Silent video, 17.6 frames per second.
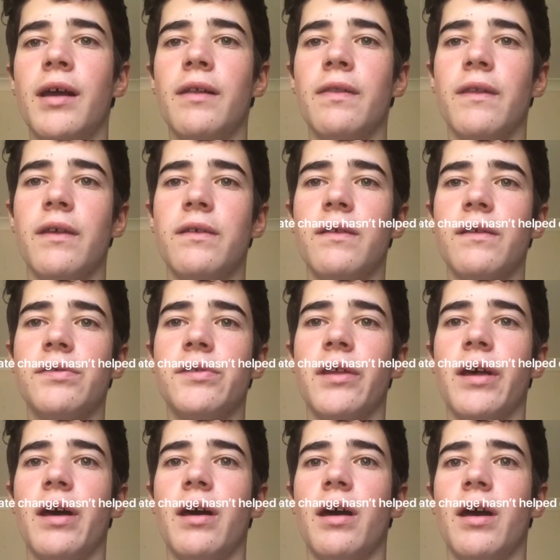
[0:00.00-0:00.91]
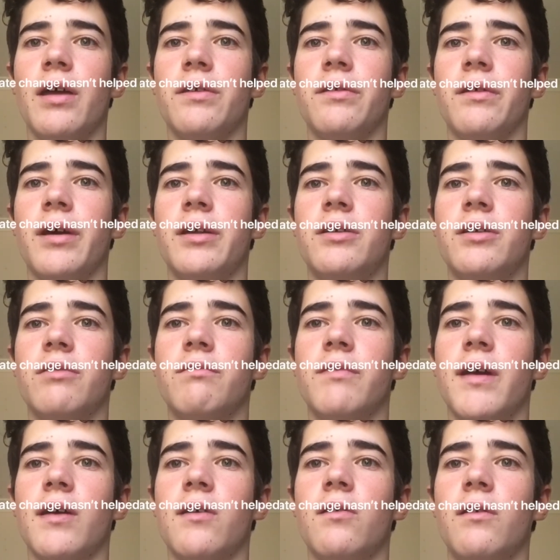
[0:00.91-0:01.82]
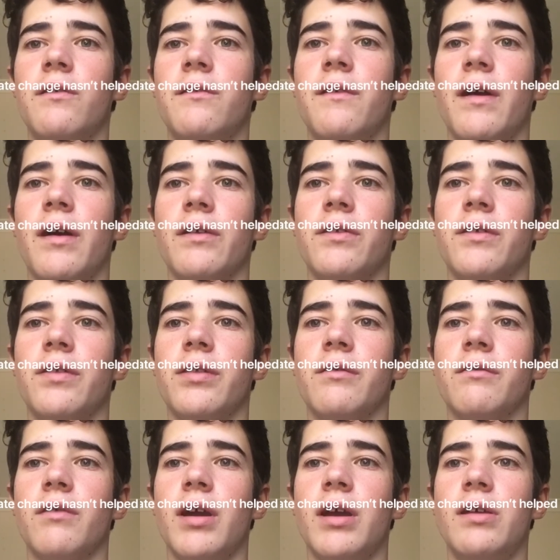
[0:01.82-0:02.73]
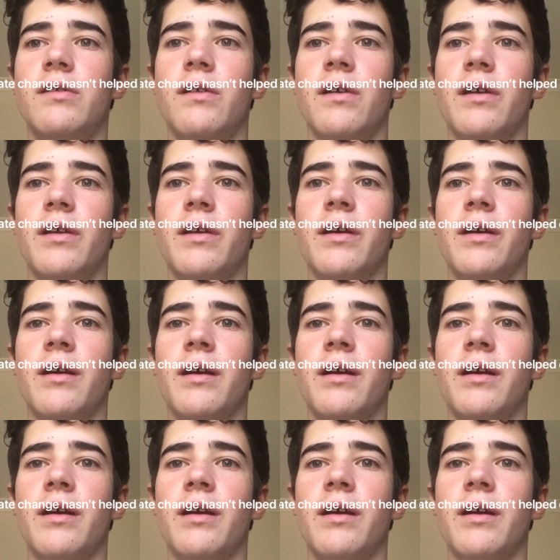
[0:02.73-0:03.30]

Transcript: This has led to record droughts in the region.